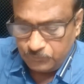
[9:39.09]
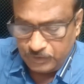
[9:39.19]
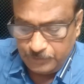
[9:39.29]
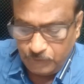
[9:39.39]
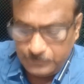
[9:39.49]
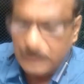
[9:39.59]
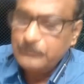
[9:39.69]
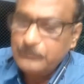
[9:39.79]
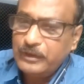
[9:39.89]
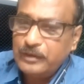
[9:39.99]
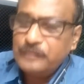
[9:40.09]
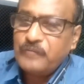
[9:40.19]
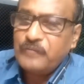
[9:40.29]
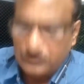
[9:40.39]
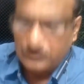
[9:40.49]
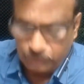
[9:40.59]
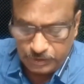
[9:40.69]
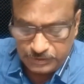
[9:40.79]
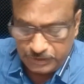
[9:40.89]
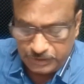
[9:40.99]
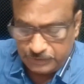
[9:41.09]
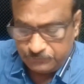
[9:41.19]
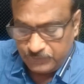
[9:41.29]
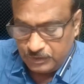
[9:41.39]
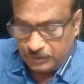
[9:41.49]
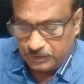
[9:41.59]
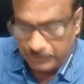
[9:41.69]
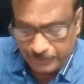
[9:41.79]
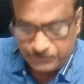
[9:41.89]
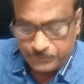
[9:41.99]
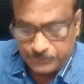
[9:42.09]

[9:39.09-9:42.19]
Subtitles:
a Mohammedan may acknowledge the debt.